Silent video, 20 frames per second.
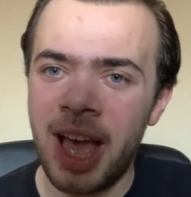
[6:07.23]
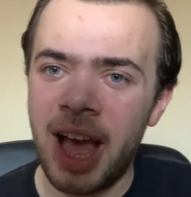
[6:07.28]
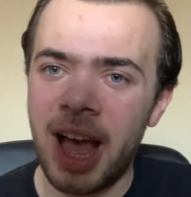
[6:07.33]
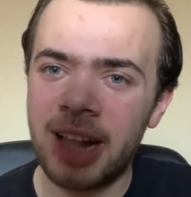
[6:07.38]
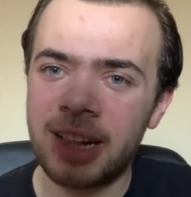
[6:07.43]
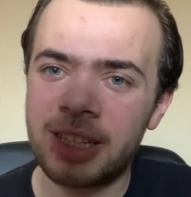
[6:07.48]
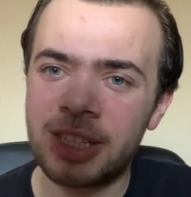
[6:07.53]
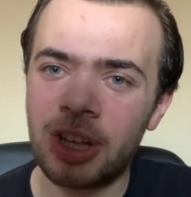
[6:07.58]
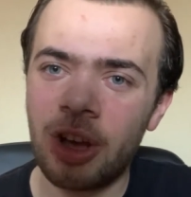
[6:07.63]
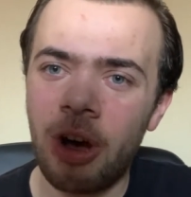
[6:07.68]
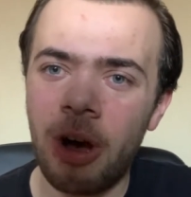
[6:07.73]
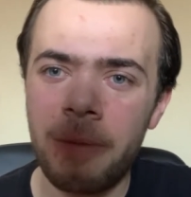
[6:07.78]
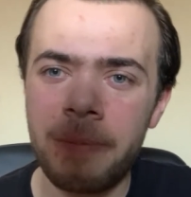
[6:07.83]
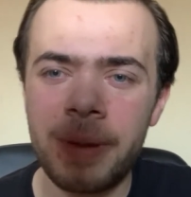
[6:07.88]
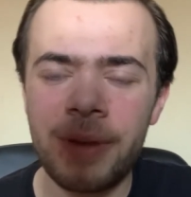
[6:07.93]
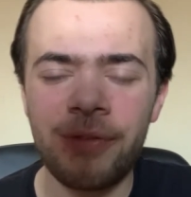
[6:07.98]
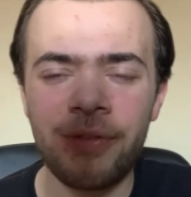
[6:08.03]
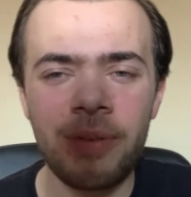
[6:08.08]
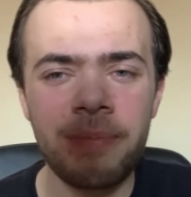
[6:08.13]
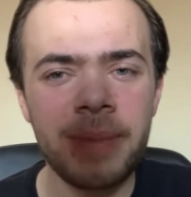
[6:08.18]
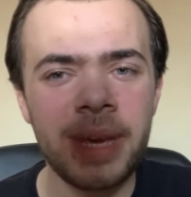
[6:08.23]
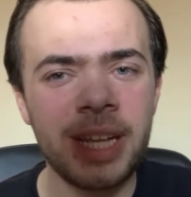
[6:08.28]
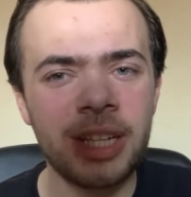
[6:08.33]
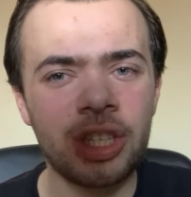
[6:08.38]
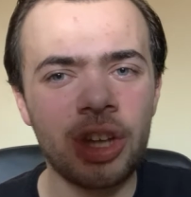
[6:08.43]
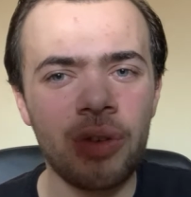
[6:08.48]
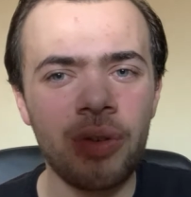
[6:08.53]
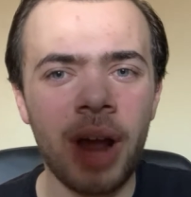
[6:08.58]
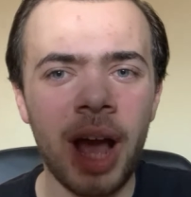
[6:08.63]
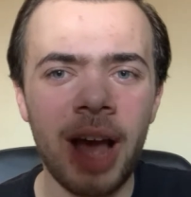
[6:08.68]
And Derby, for me,
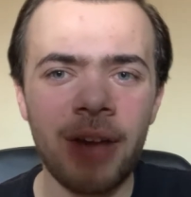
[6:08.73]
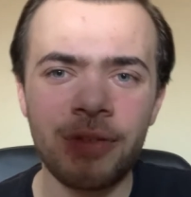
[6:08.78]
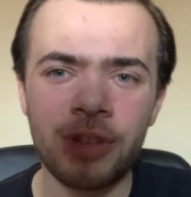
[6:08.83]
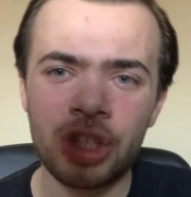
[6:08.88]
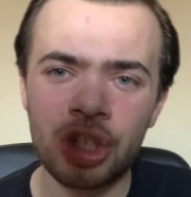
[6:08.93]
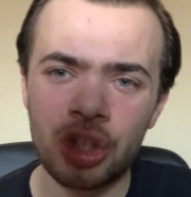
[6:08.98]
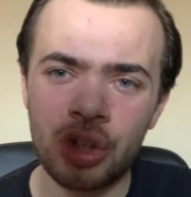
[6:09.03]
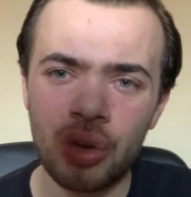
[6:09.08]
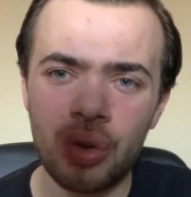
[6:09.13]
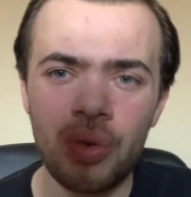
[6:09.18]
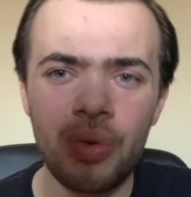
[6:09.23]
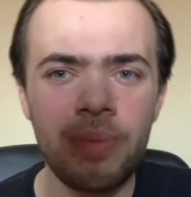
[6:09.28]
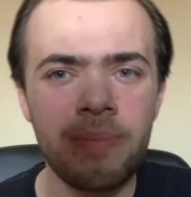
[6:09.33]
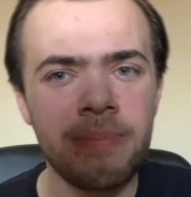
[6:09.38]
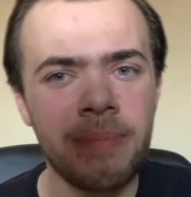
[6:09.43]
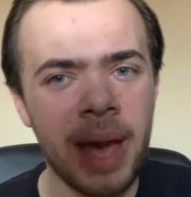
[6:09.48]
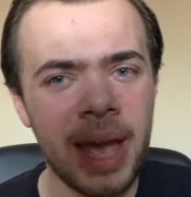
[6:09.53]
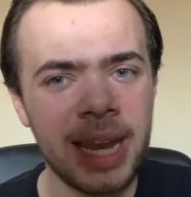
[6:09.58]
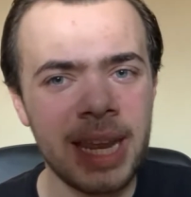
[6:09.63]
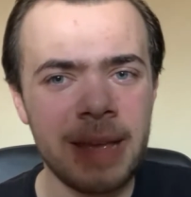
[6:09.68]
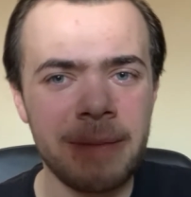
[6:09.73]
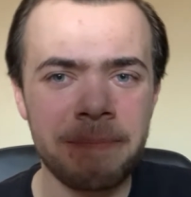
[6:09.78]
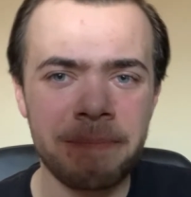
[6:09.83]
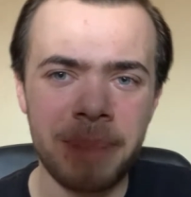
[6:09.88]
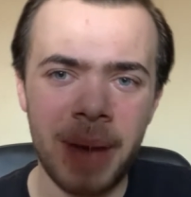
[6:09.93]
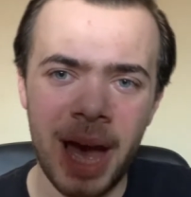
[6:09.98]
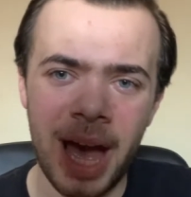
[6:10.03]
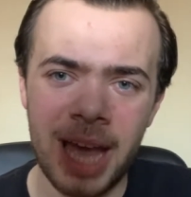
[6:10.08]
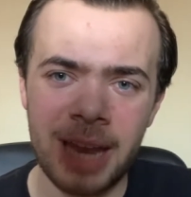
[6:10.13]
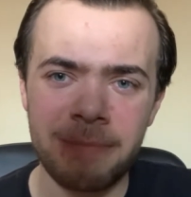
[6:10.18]
don't have too many
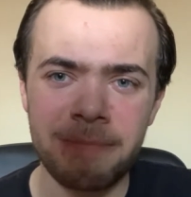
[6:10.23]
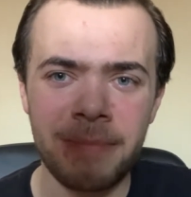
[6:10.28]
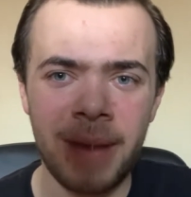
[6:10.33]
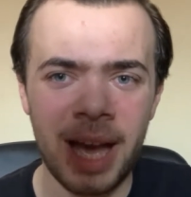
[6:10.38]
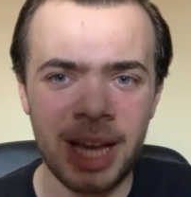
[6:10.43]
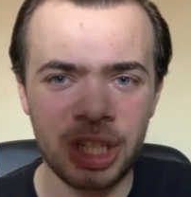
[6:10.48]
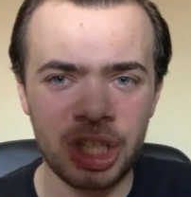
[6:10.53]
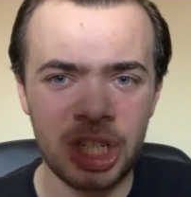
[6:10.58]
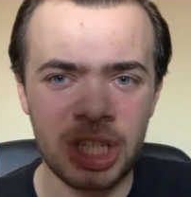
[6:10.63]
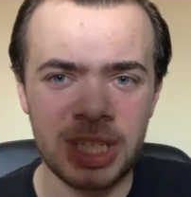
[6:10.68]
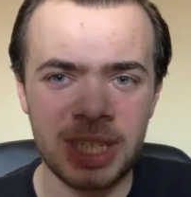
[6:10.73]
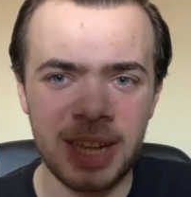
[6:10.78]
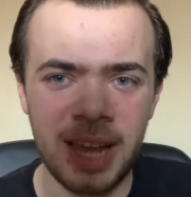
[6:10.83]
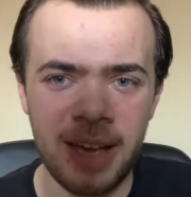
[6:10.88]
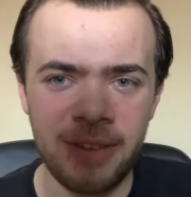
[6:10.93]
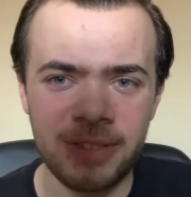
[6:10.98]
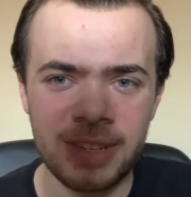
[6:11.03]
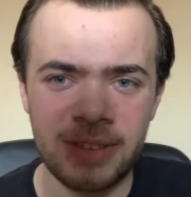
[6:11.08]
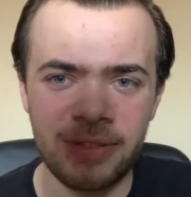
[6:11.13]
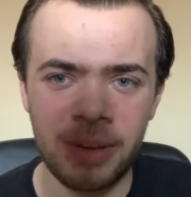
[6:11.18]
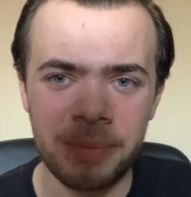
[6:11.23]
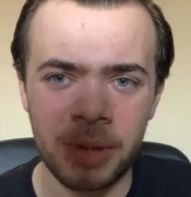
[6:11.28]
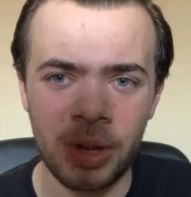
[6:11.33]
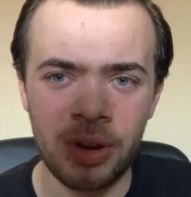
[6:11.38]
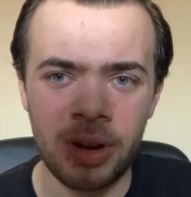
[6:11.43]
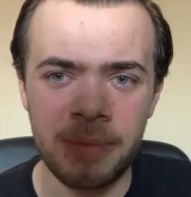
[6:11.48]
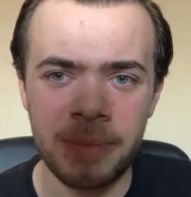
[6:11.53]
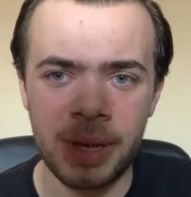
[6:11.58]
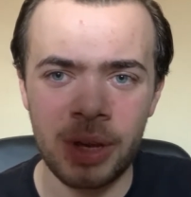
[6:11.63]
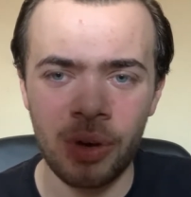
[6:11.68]
bad matches left, if I'm
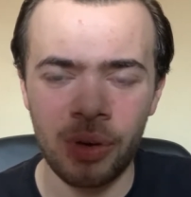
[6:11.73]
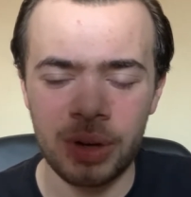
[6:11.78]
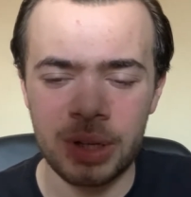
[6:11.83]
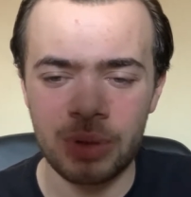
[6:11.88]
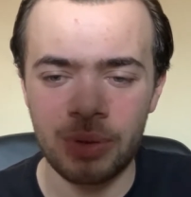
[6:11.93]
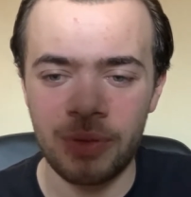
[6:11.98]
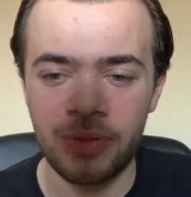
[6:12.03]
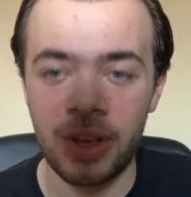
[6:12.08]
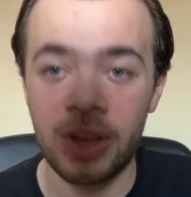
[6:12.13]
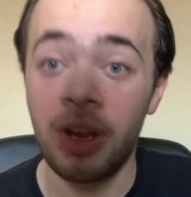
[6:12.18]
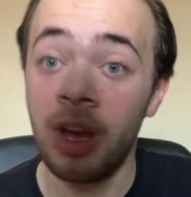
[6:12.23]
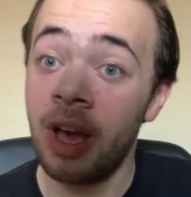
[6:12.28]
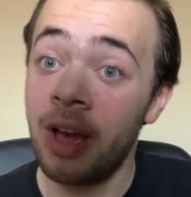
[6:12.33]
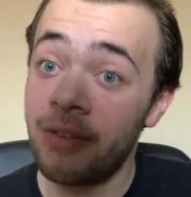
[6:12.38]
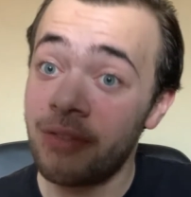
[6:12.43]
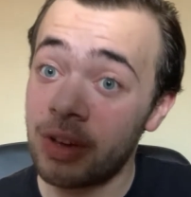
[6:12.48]
going to be honest with you.